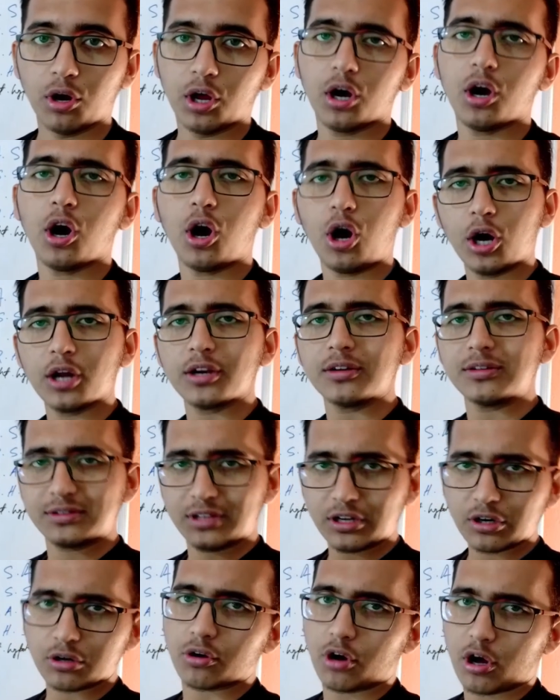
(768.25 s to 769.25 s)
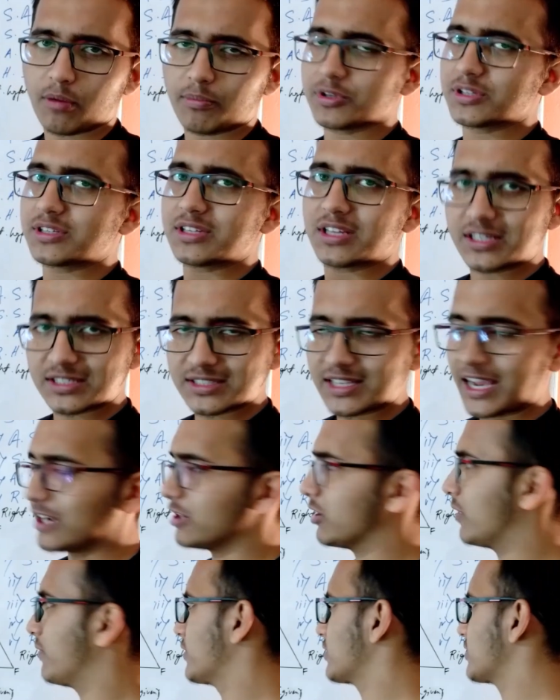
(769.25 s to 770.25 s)
or the common side of a
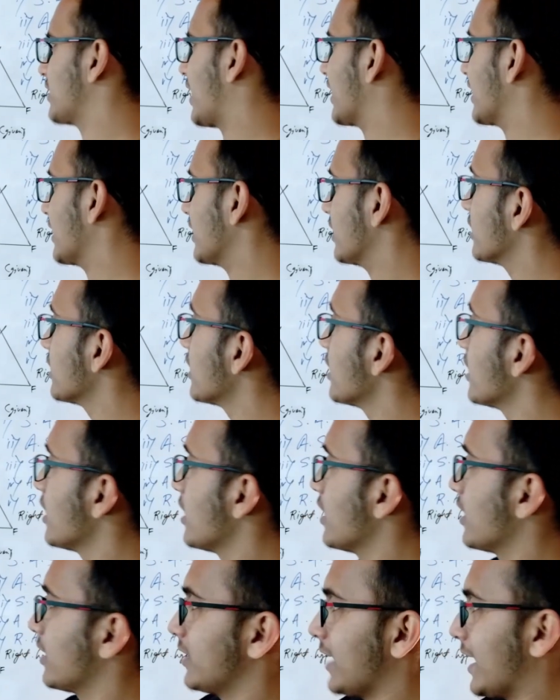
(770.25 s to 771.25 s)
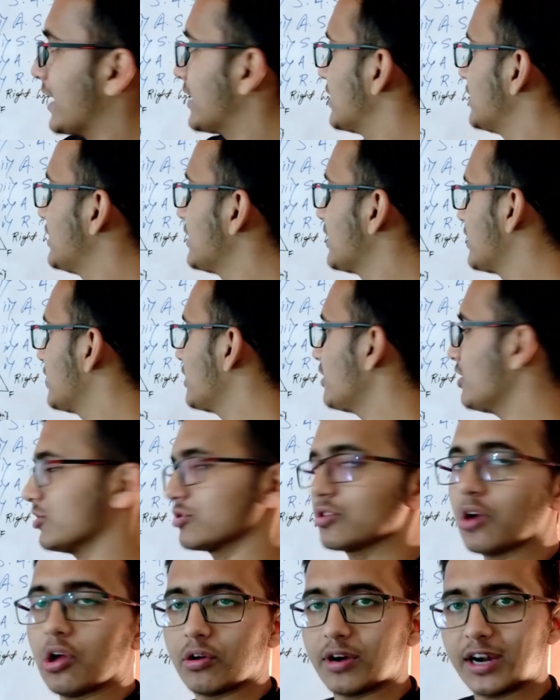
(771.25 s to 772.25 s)
triangle. 90 degree is
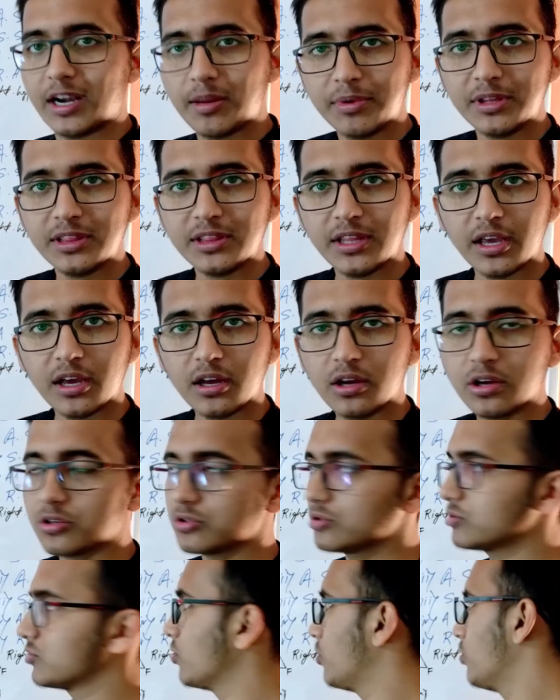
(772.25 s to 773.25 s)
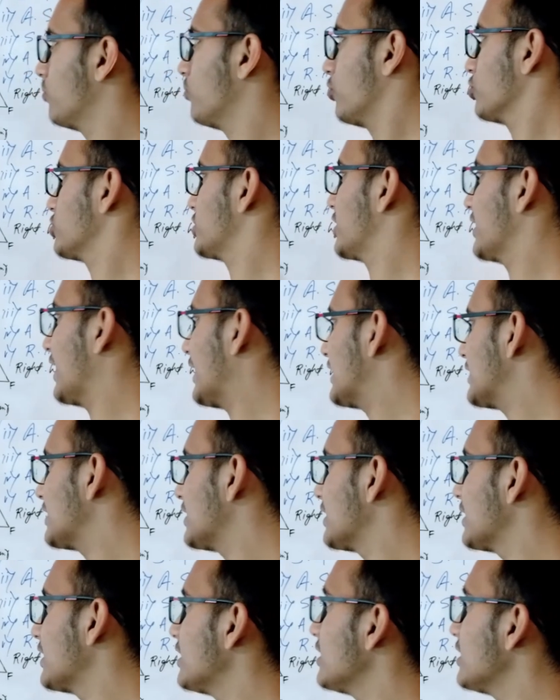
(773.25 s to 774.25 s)
already been there, so both are 90 degree.